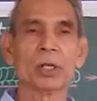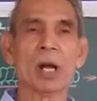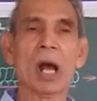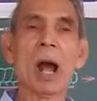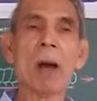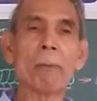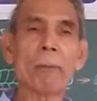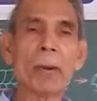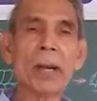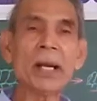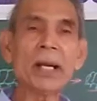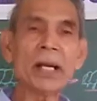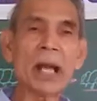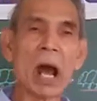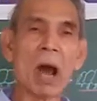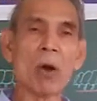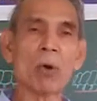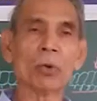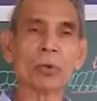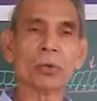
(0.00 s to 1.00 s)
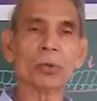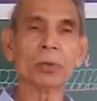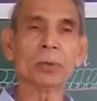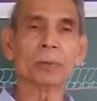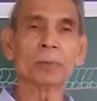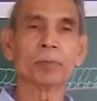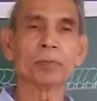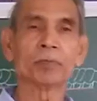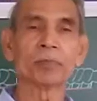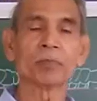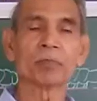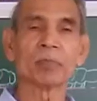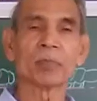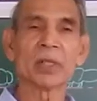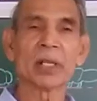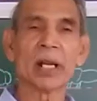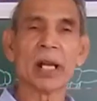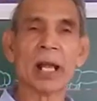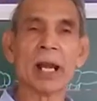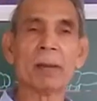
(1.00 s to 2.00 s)
up and down,
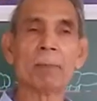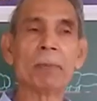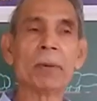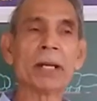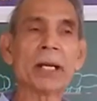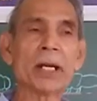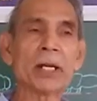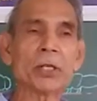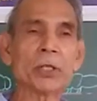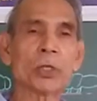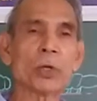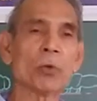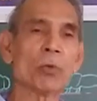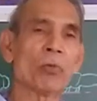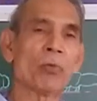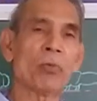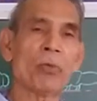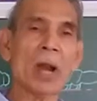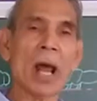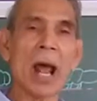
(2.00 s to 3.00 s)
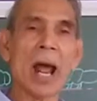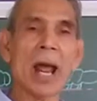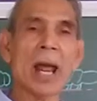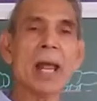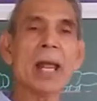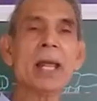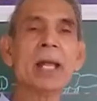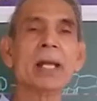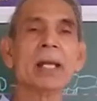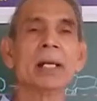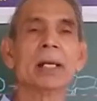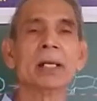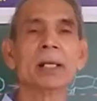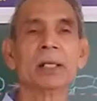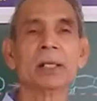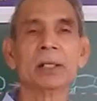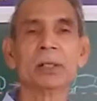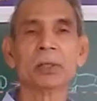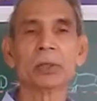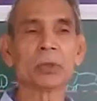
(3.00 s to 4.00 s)
helping it to fly
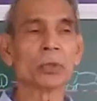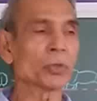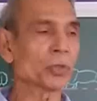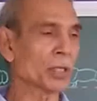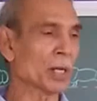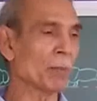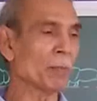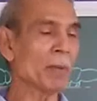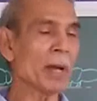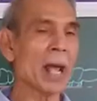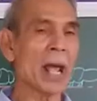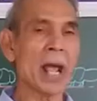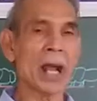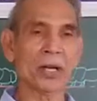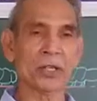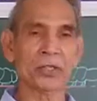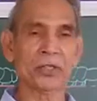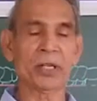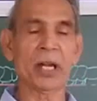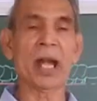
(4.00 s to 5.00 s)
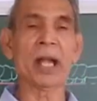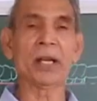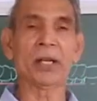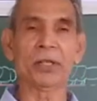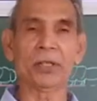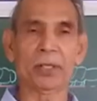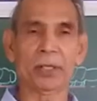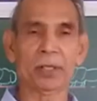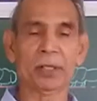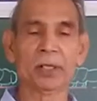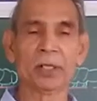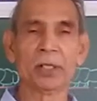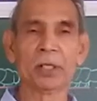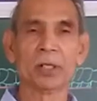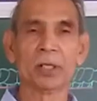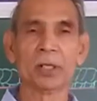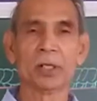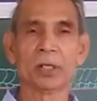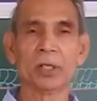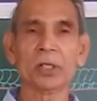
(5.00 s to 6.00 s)
to some extent,
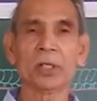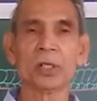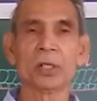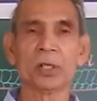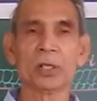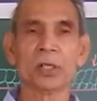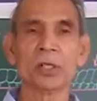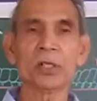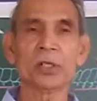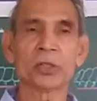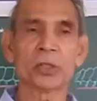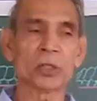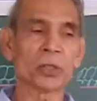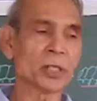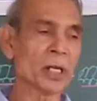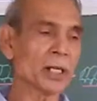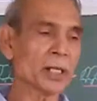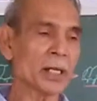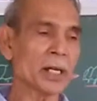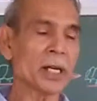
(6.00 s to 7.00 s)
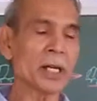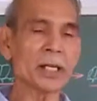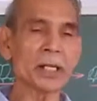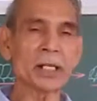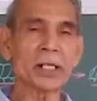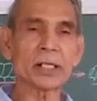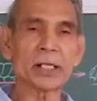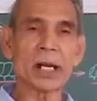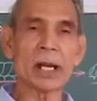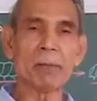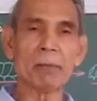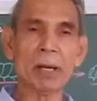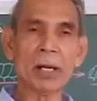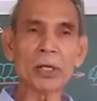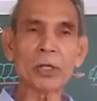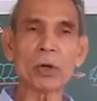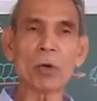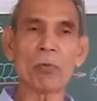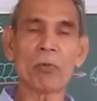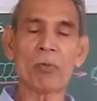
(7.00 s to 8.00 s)
so that it is
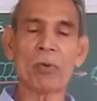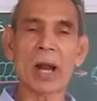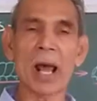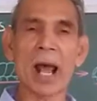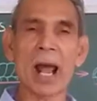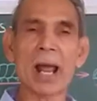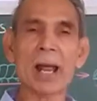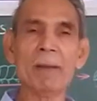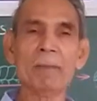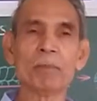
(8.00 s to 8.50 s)
able to fly